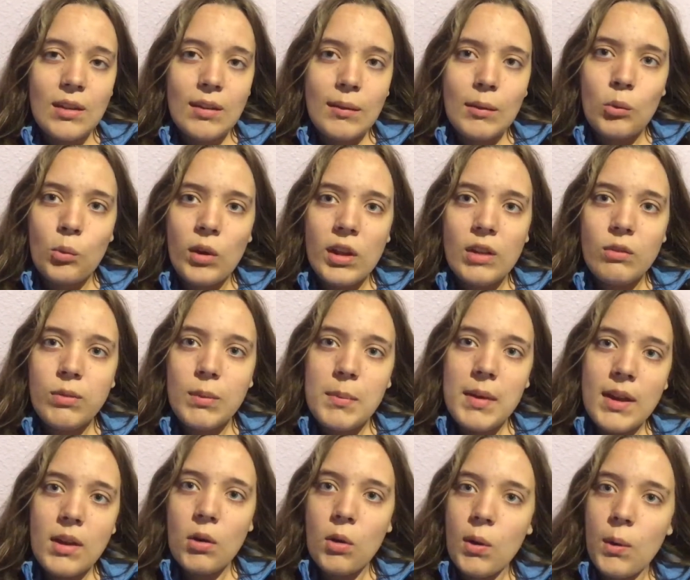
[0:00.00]
away from
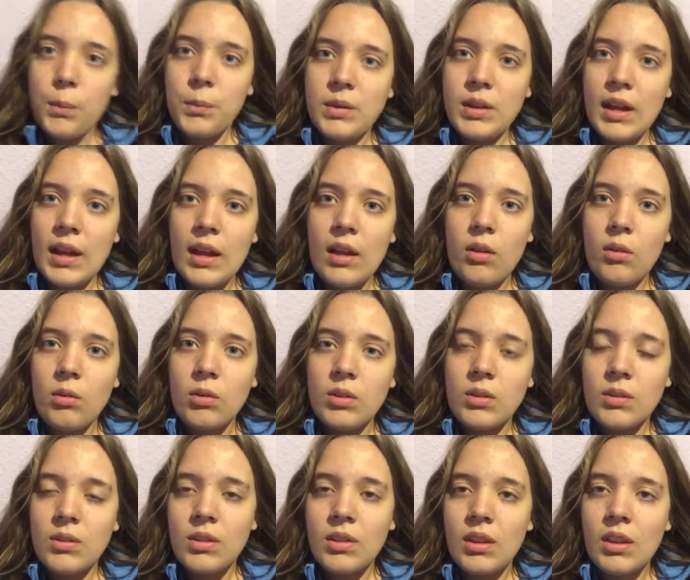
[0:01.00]
my hometown,